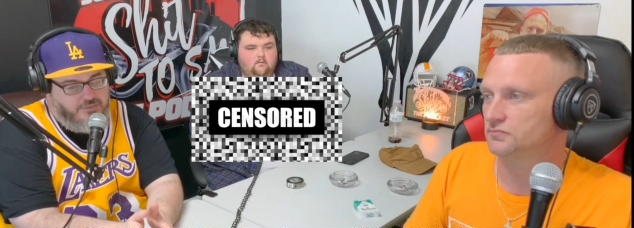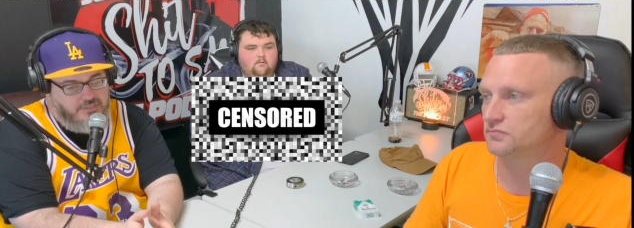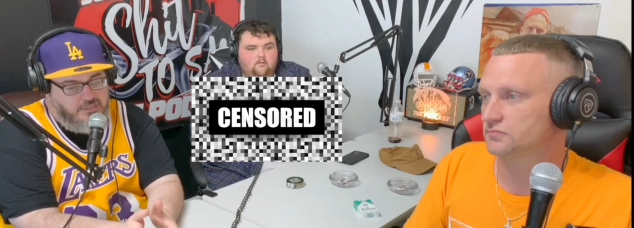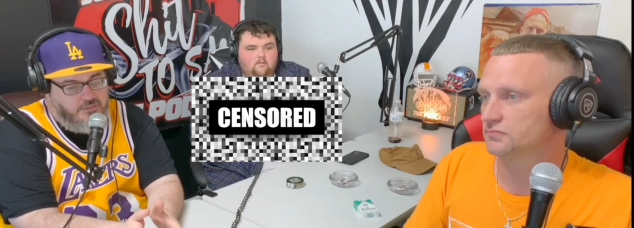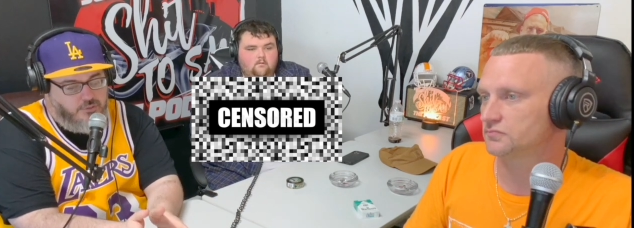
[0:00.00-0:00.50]

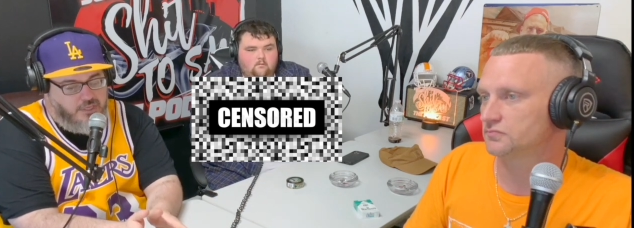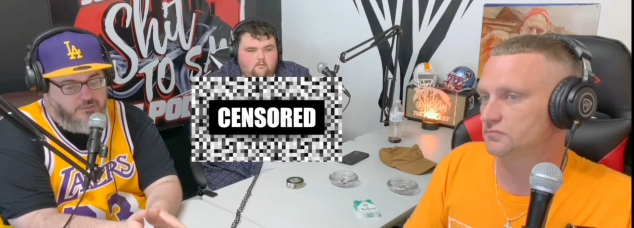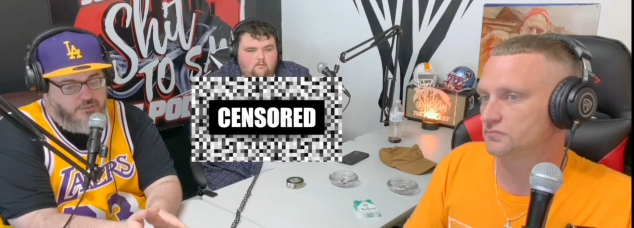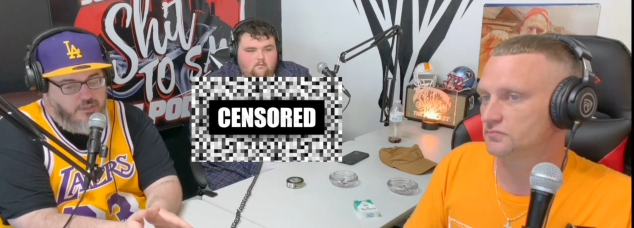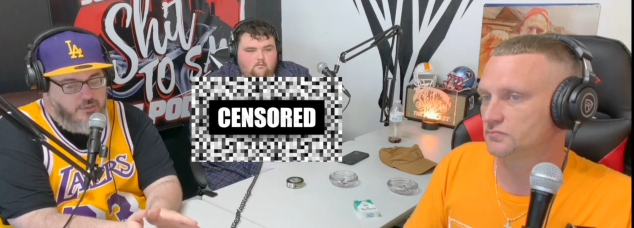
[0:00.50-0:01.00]
Speaker 1: too, like
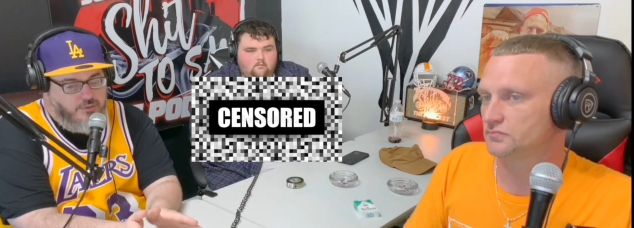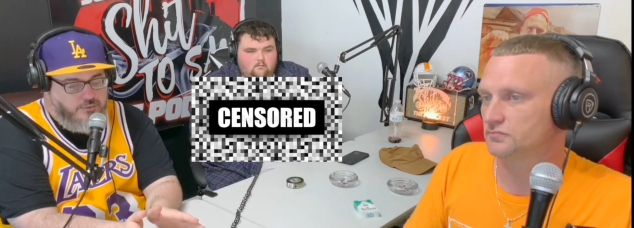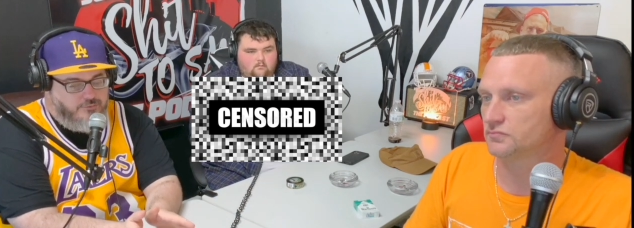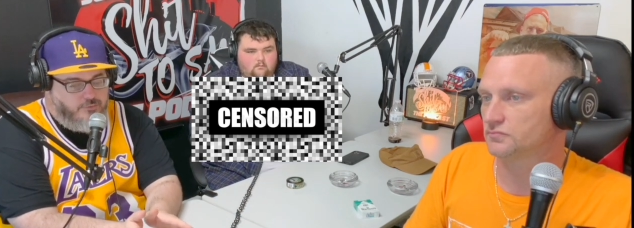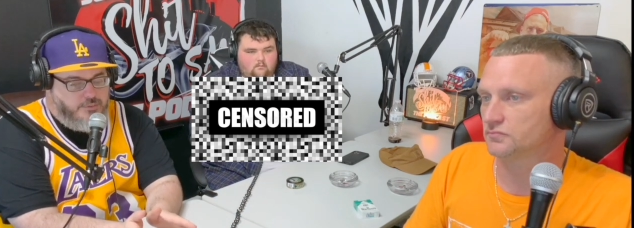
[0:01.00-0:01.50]

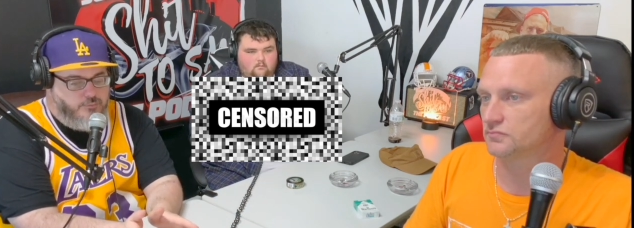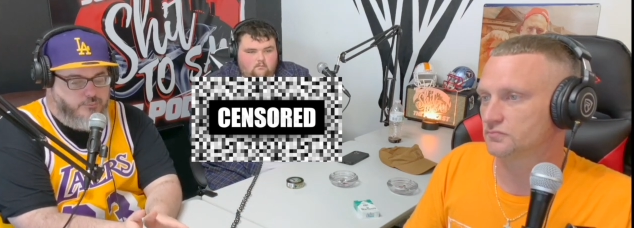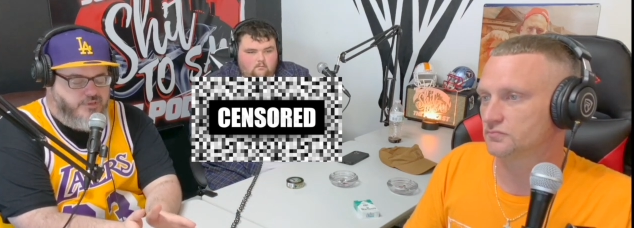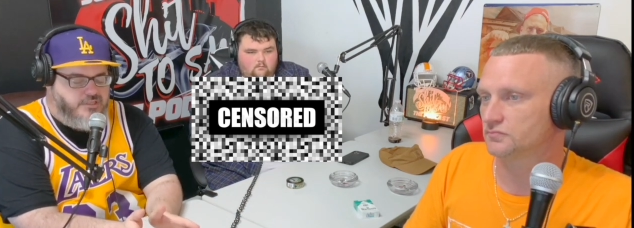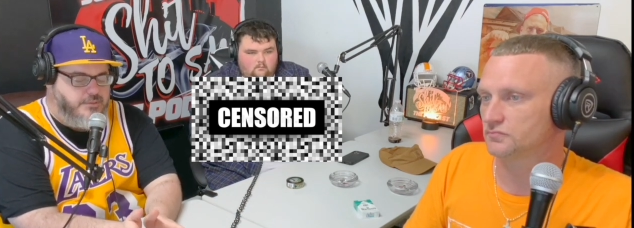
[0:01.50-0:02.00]
for people
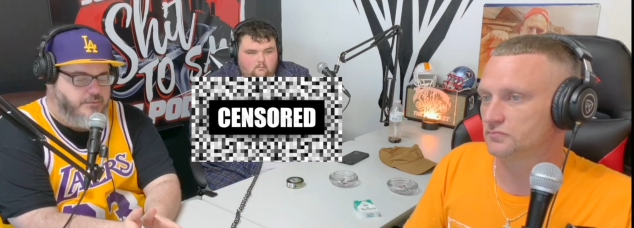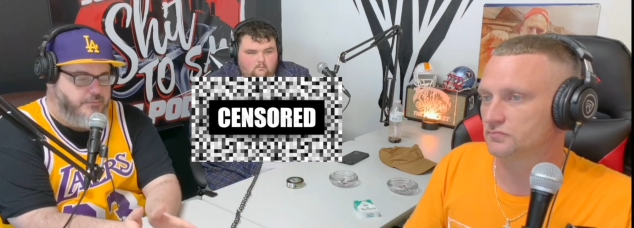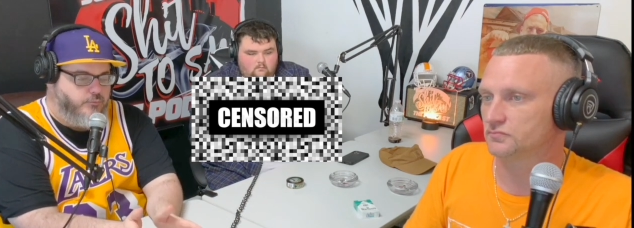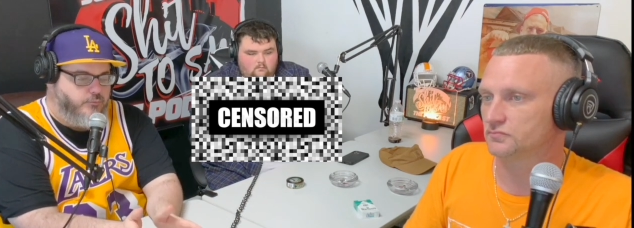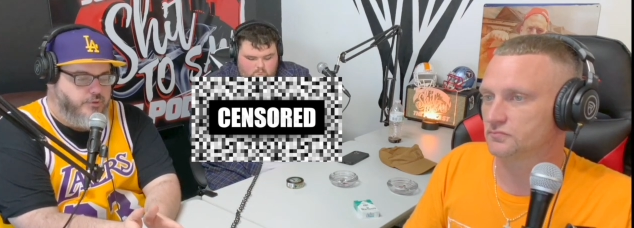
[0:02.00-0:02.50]
because people have
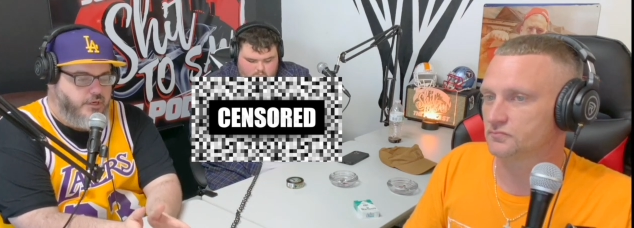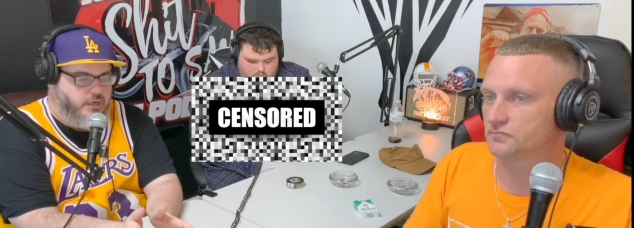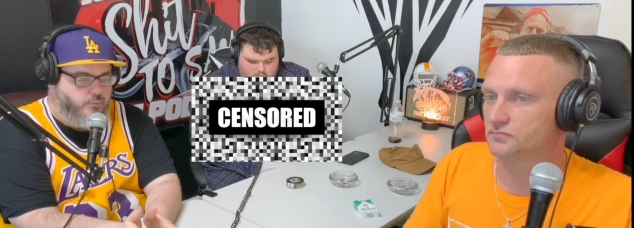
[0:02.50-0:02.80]
been wanting to know what